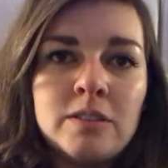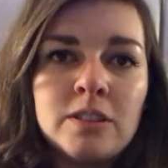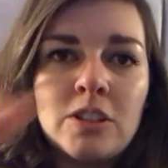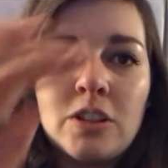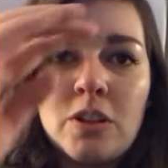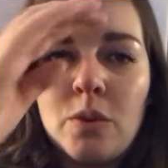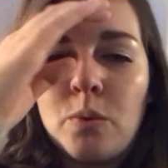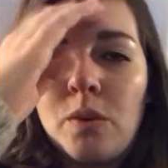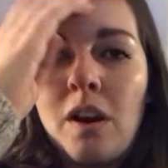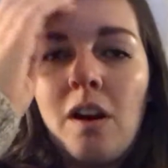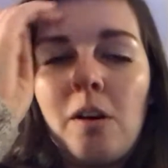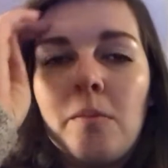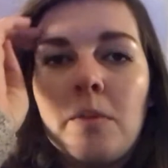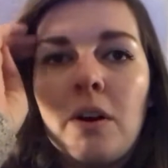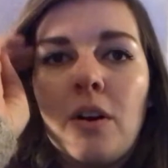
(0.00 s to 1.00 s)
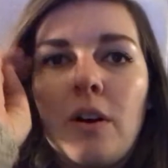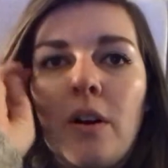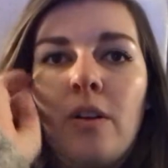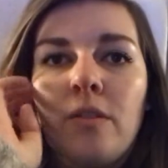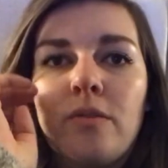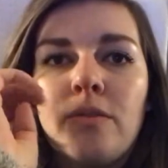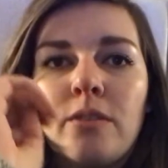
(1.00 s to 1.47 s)
into the realm
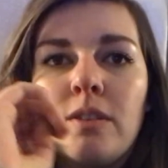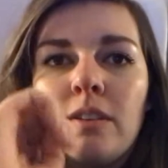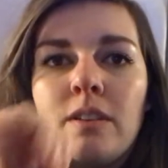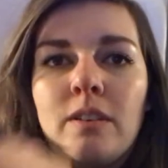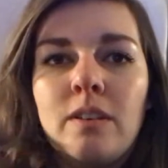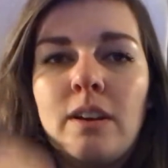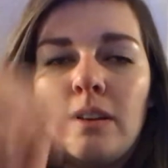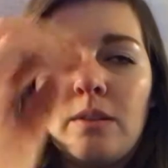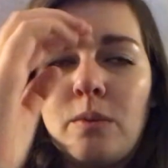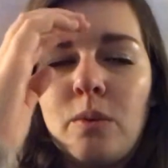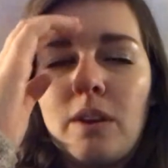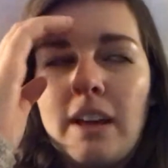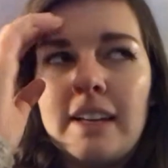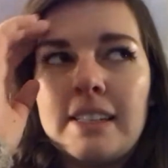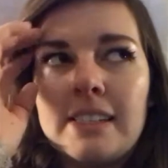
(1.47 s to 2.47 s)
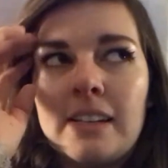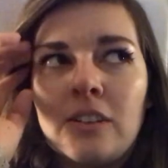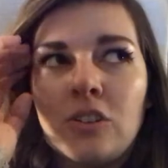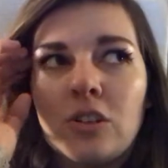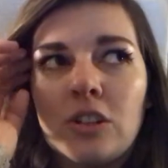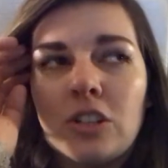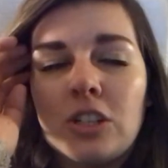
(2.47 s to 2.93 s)
of
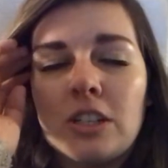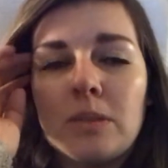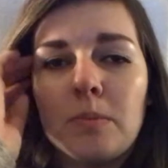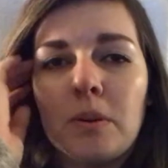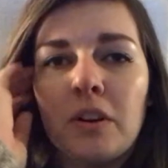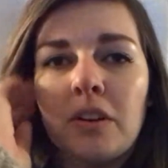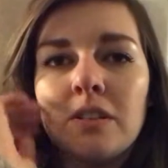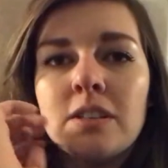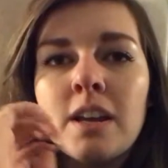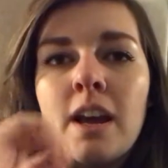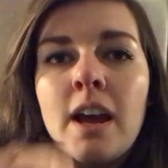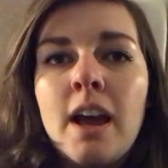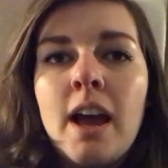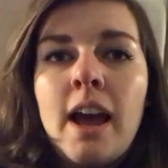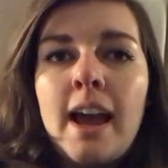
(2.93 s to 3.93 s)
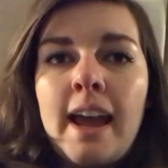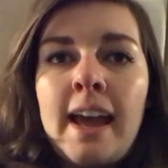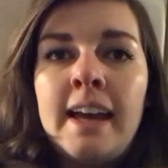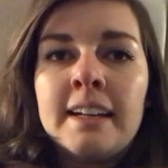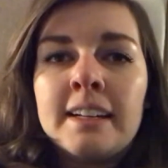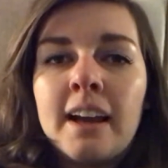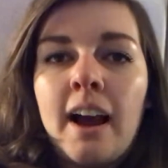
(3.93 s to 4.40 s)
eccentric cheeseburgers
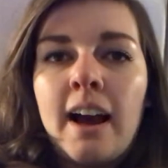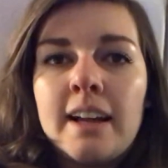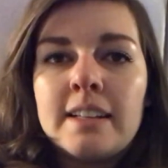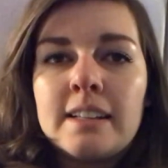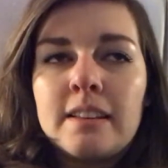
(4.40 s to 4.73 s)
and got